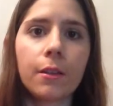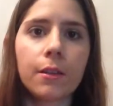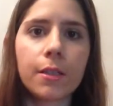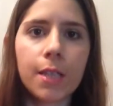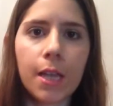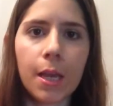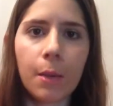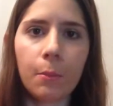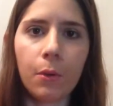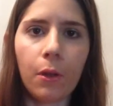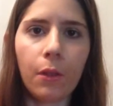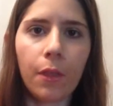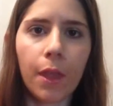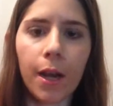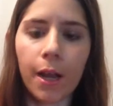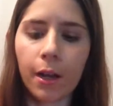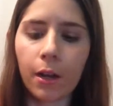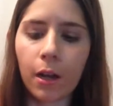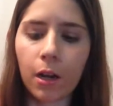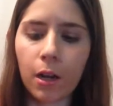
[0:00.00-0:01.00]
sample that
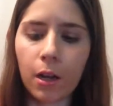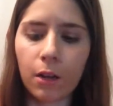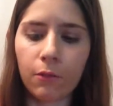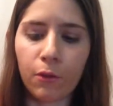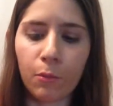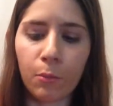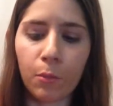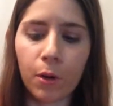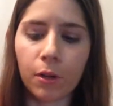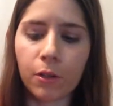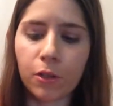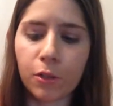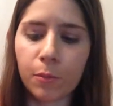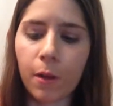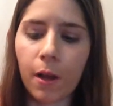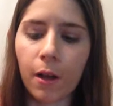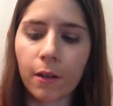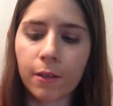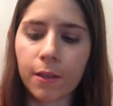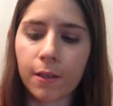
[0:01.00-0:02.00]
I got out of a
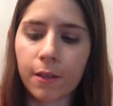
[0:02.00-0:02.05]
Birchbox,